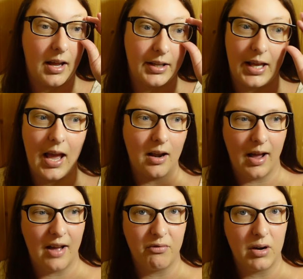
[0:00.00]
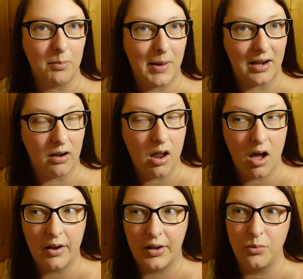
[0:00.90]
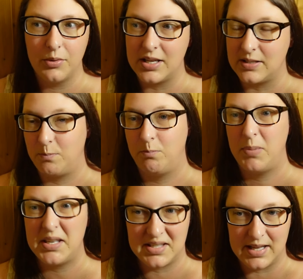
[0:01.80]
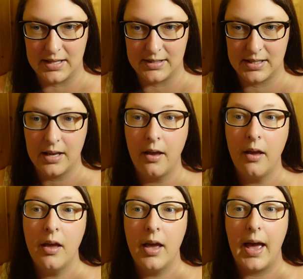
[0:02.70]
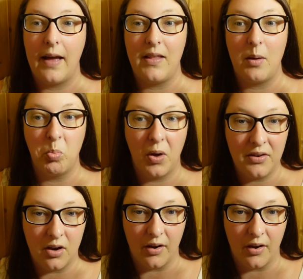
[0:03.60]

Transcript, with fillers: yeah, like have really bad luck and all this business. And then one